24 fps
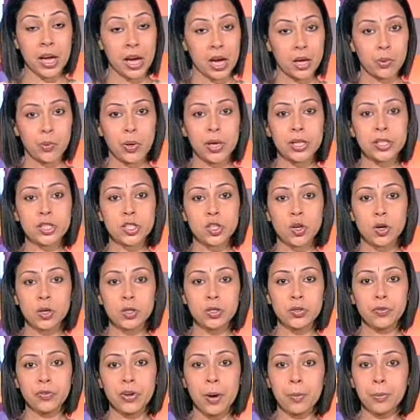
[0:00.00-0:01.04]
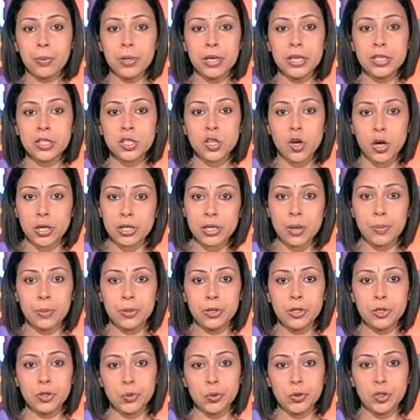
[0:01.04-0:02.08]
And while stocks of companies caught up
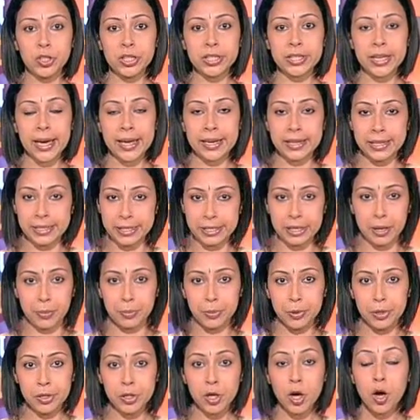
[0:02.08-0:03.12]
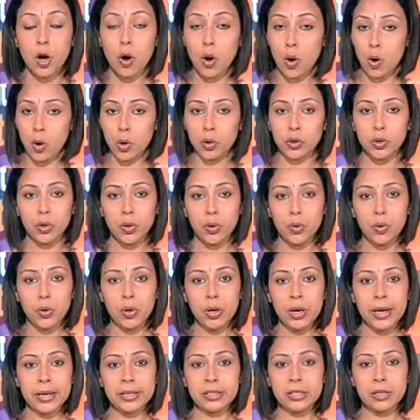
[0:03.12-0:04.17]
in the 2G scandal tumbled, on the
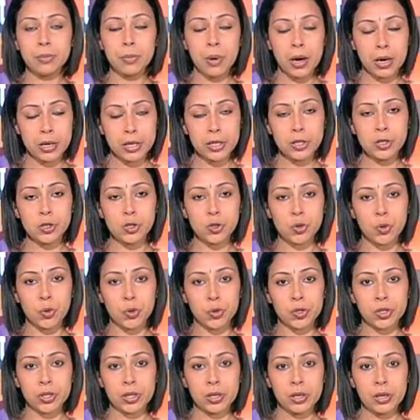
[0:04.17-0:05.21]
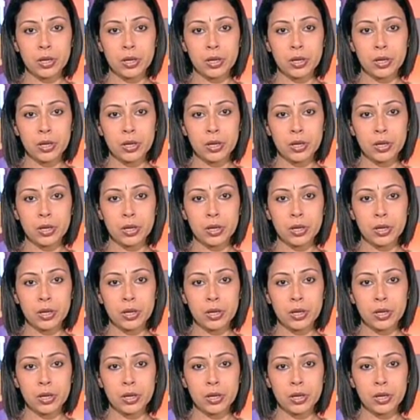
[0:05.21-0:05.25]
whole Indian markets soared.